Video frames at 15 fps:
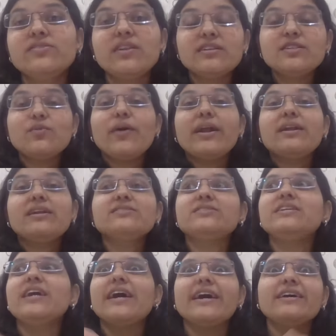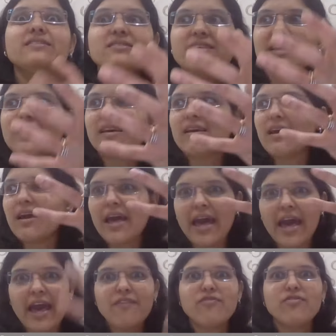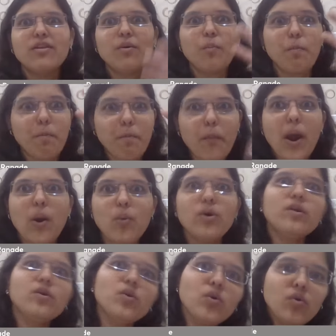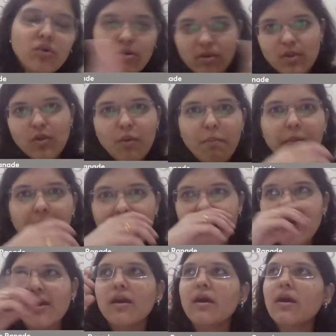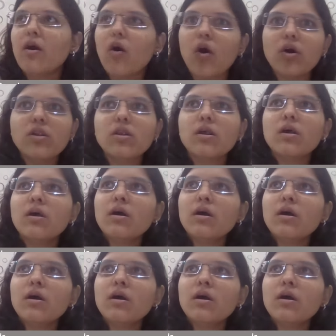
the reason why at least DIIs have the power to, you know, buy or